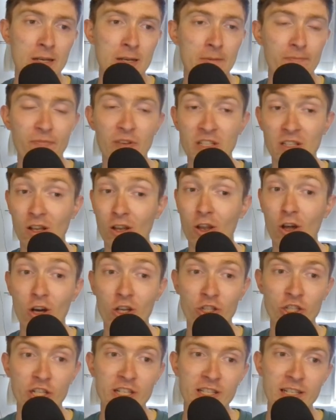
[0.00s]
there's a lot
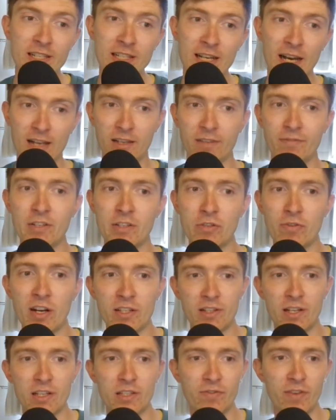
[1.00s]
of GC talent in this
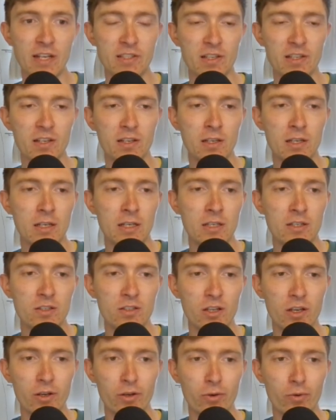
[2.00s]
race, let's face it.
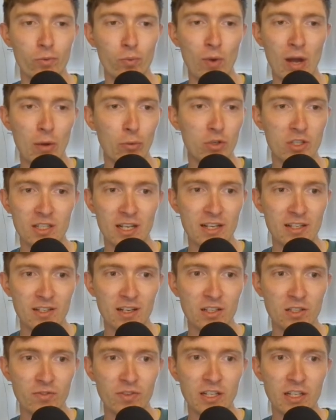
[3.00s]
So where will
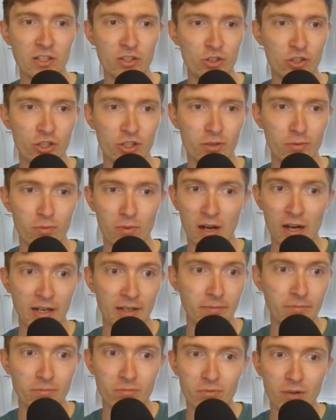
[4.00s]
Seisas finish?
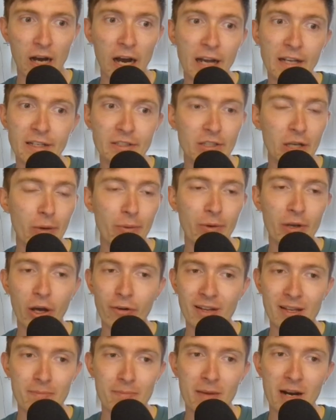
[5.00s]
I don't know.
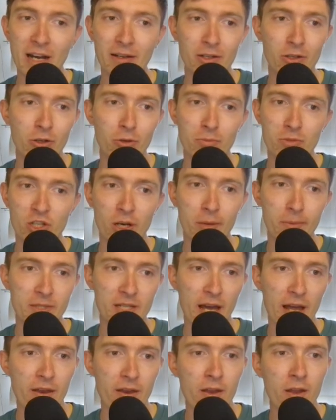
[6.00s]
He might come top
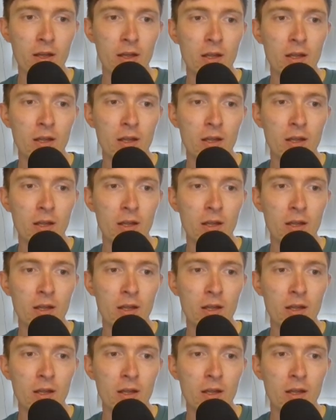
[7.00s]
10.